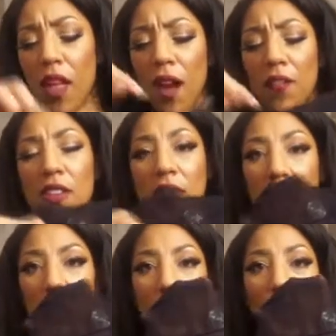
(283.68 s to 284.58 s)

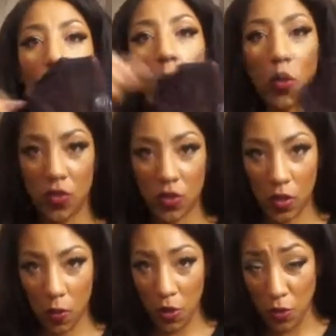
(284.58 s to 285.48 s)
obviously holes,
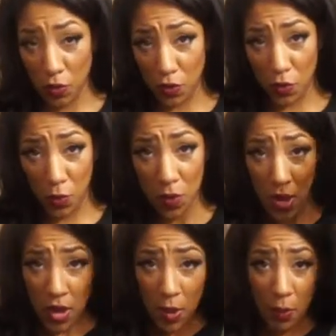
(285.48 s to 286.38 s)
so when you do
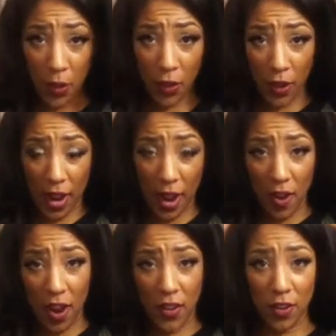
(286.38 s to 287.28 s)
put your
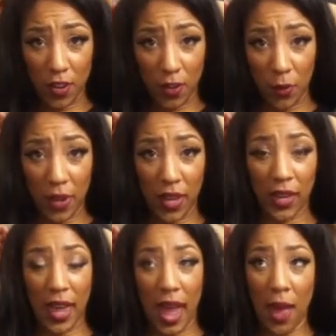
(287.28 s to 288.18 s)
hair under the
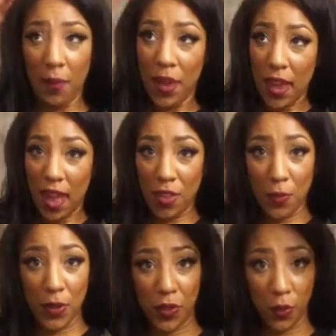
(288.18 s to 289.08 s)
wig cap and then
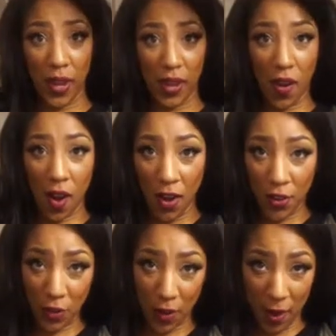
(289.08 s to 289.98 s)
you put the wig
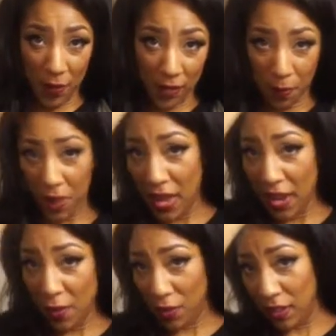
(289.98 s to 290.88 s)
on, you're able to pin
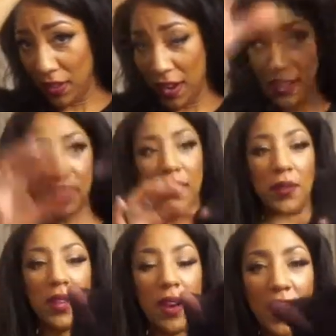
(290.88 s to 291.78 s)
it really nicely
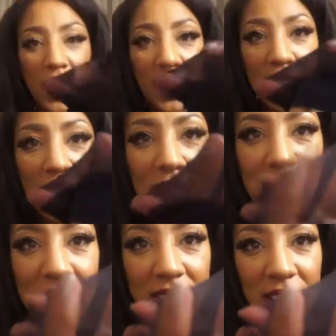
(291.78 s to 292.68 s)
without it getting
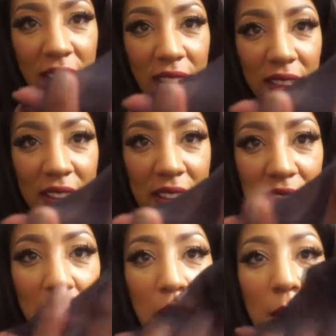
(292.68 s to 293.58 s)
stuck in
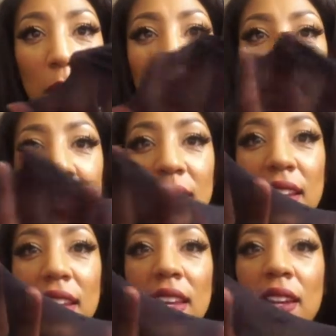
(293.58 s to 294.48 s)
this. But what I
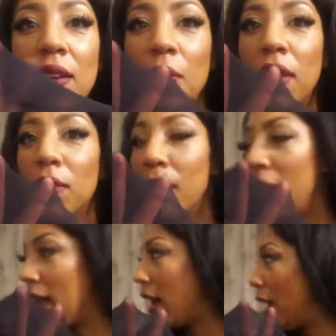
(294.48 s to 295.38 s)
did with
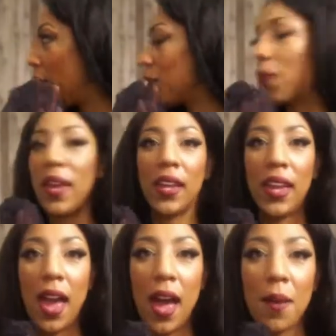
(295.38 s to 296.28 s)
my other wig
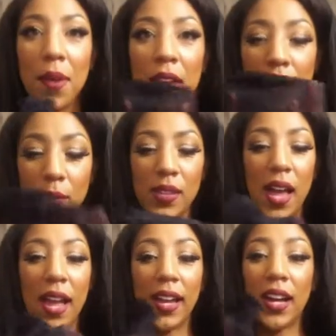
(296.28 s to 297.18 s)
cap was
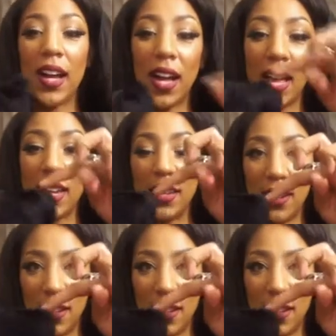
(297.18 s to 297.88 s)
I cut